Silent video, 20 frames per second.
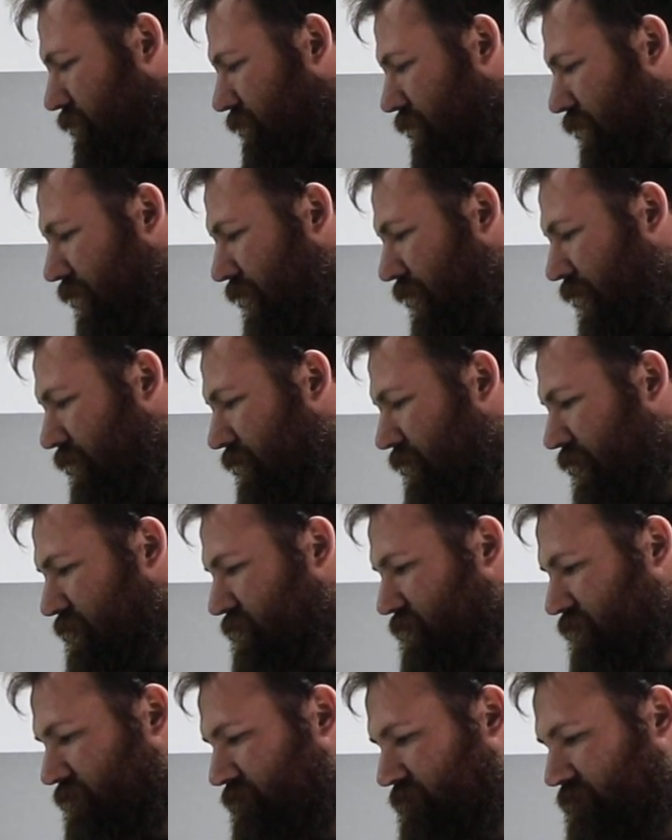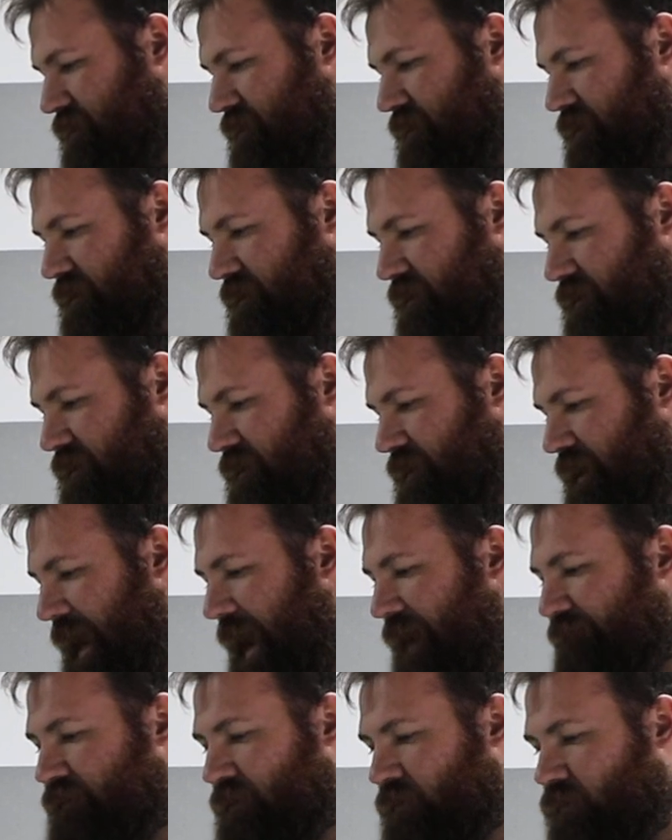And it just
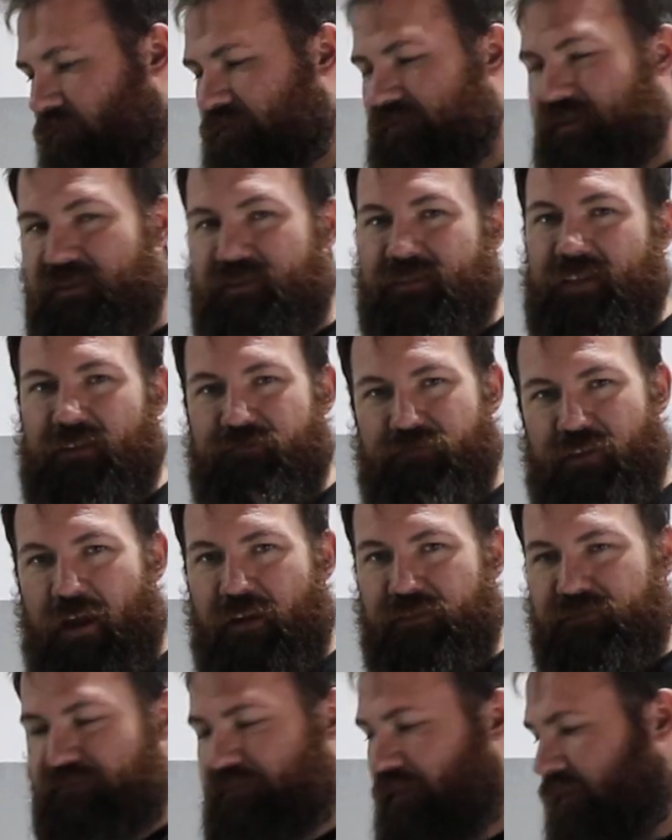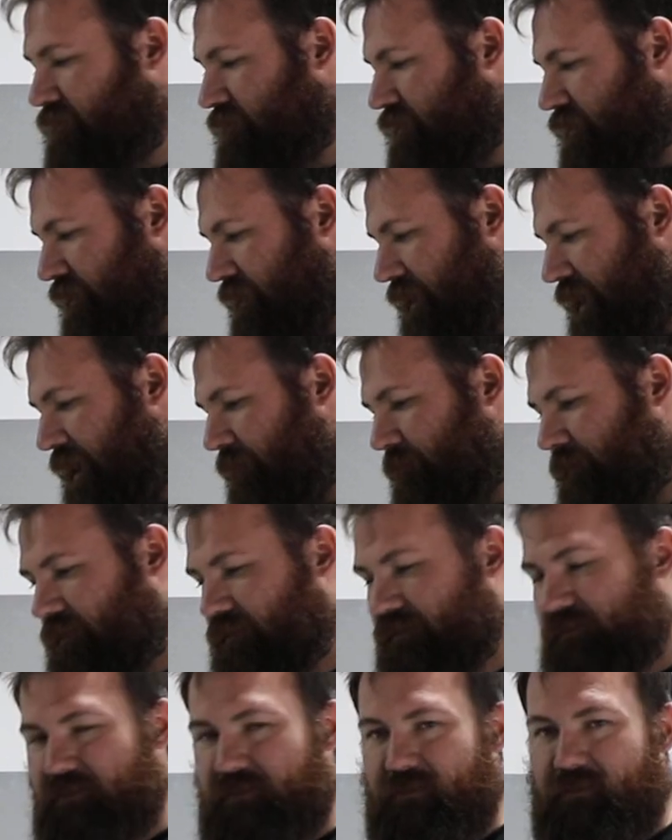having all 16 valves functioning now,
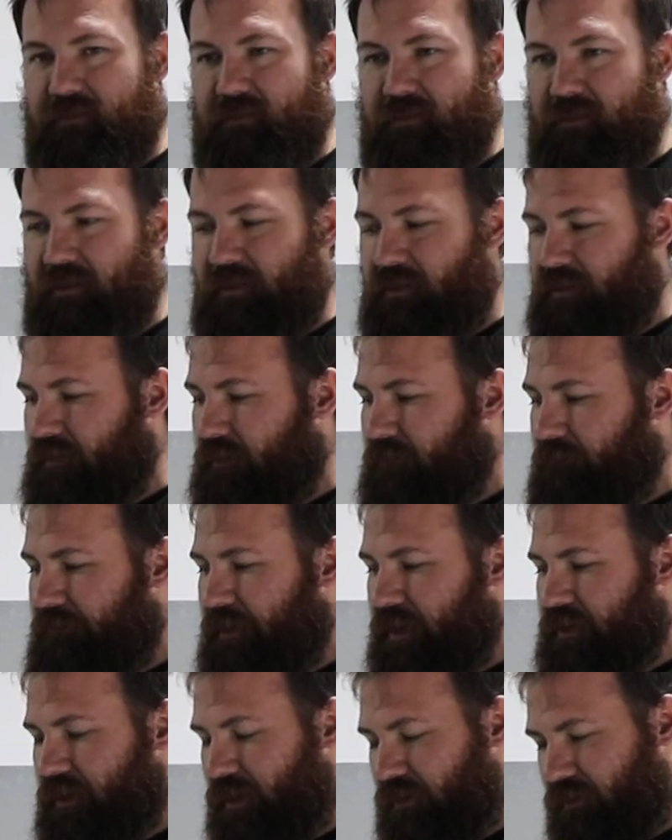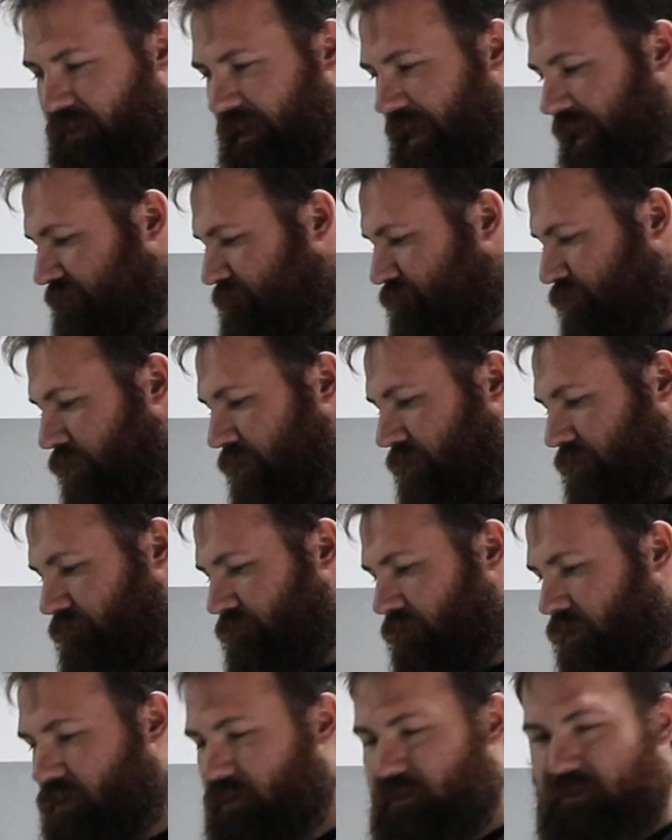because it no longer has broken
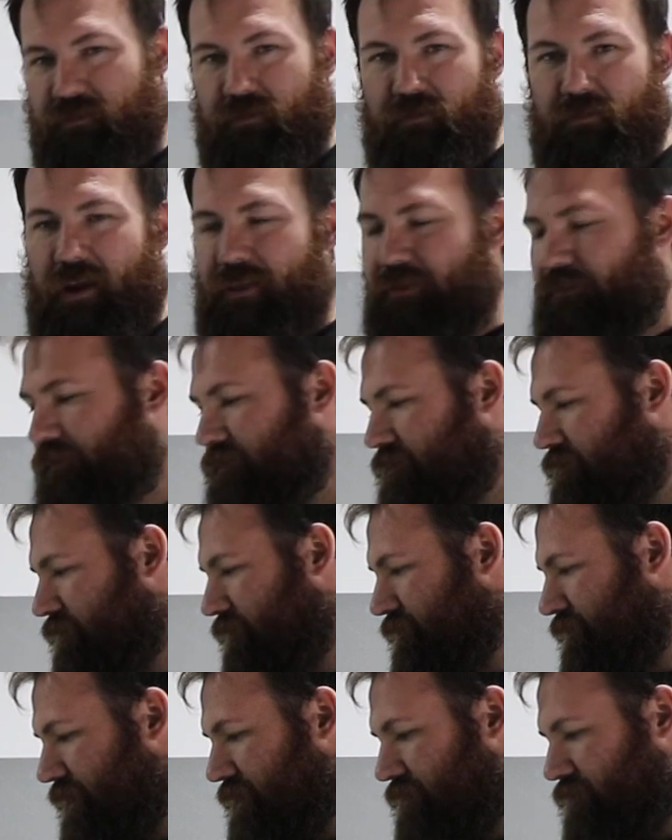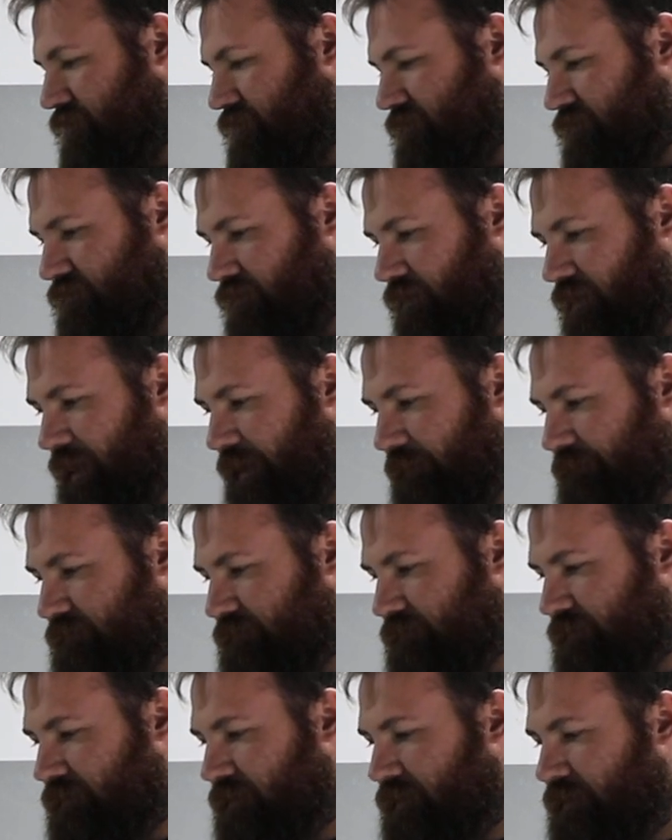rockers or other issues. It just
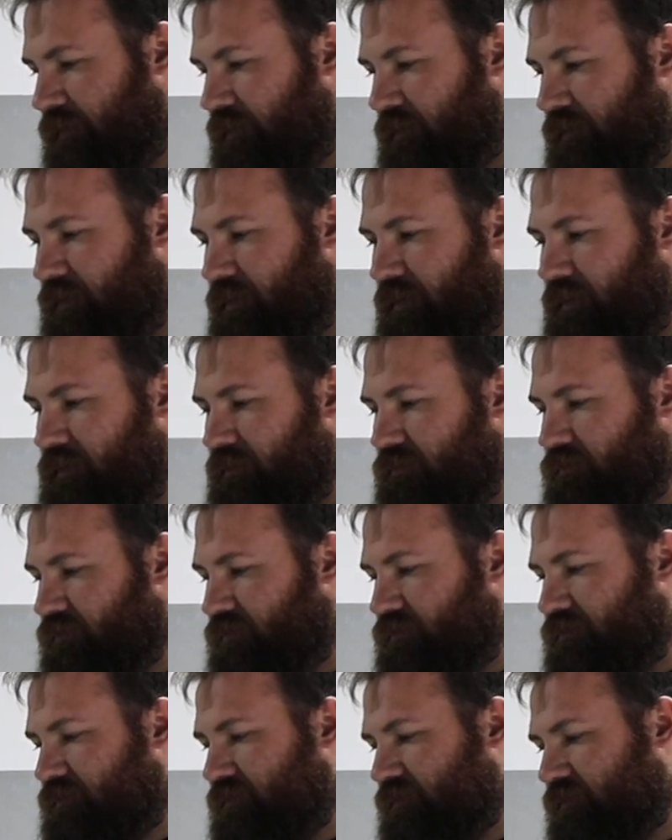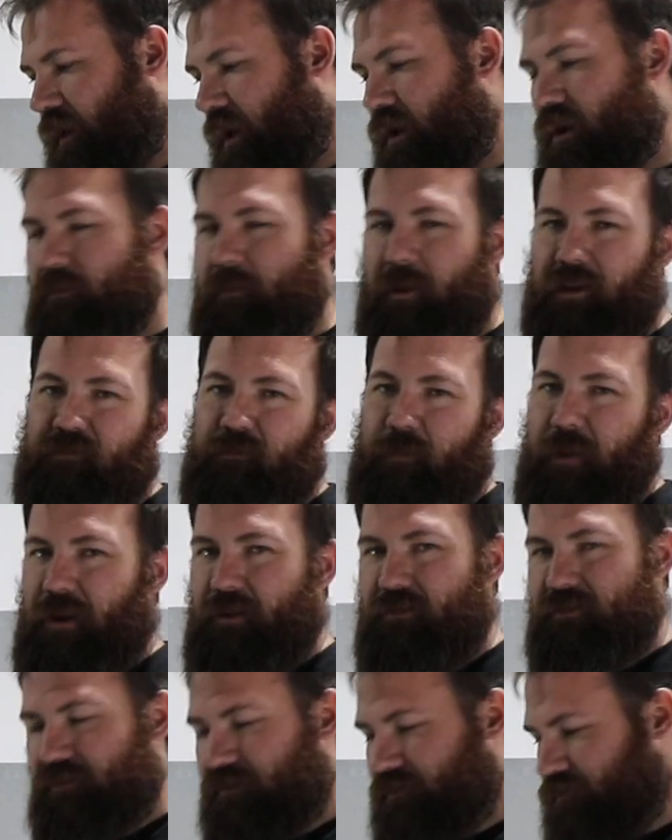drives just so much better.
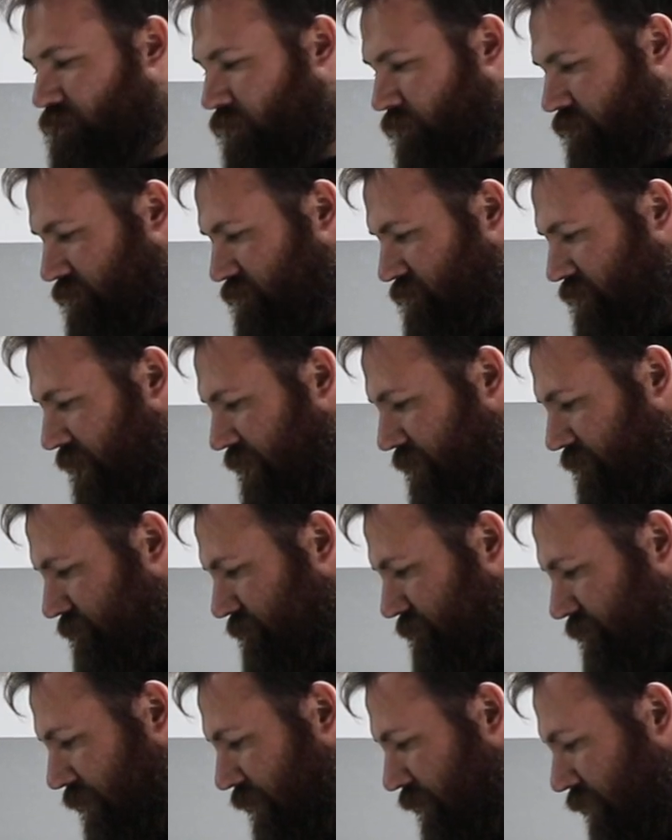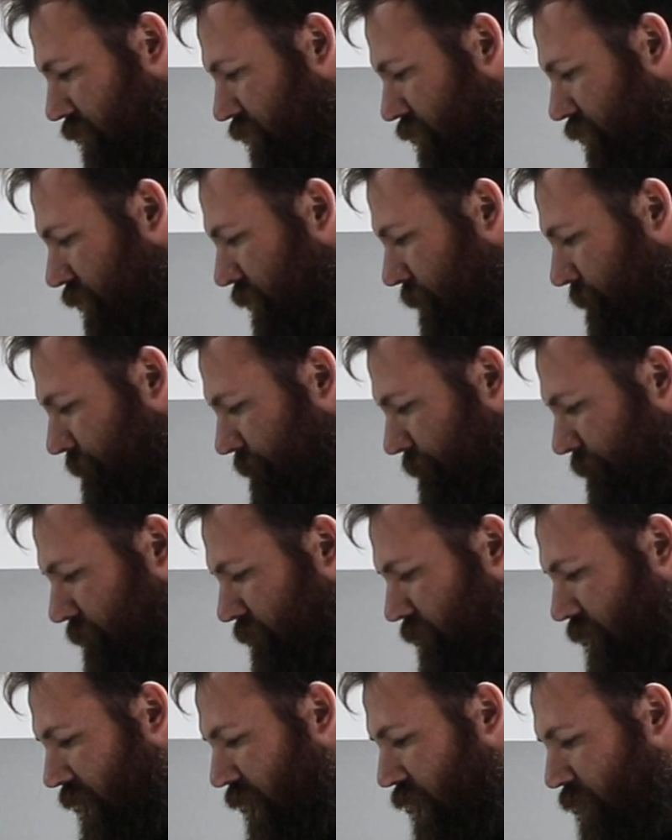It's just chalk and cheese. So
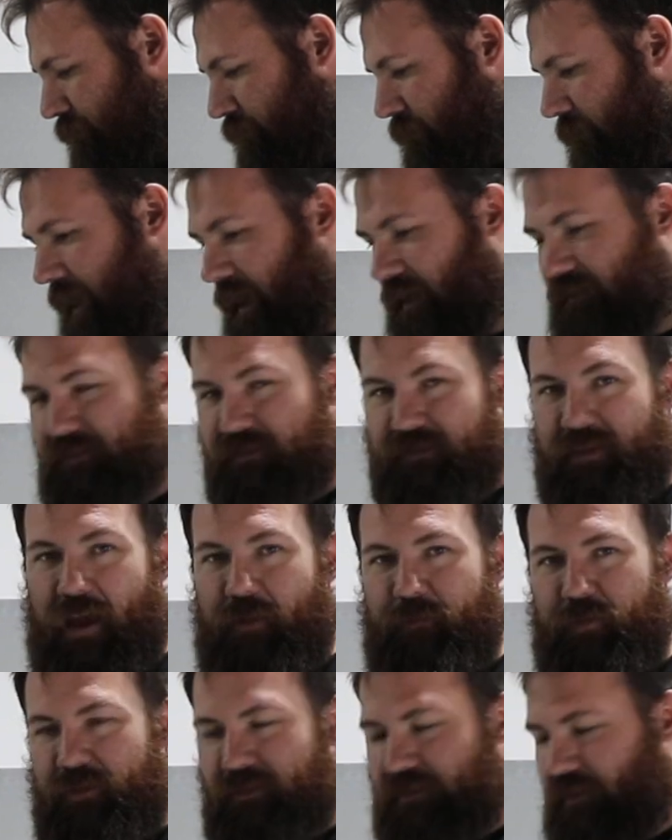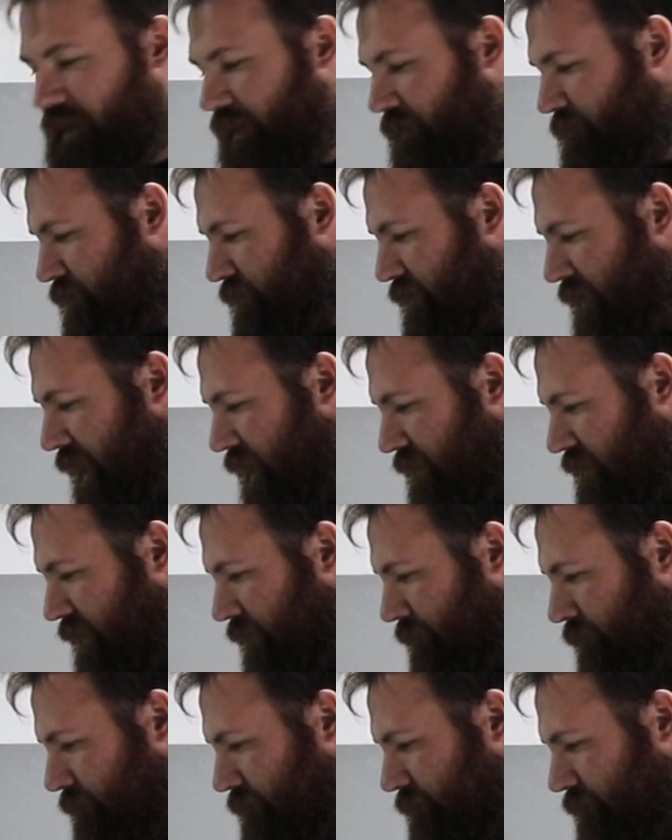I hope Mark's as happy as I am with the
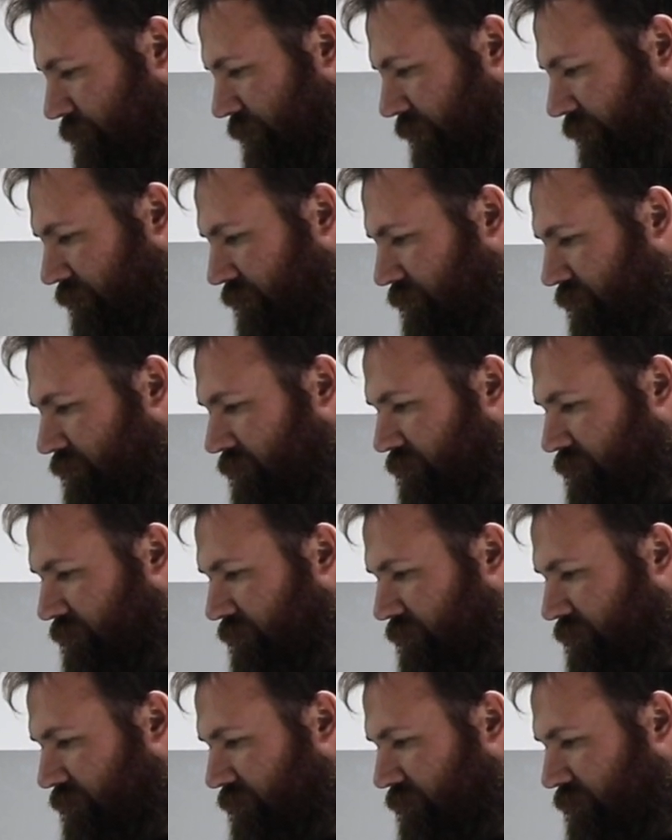outcome, but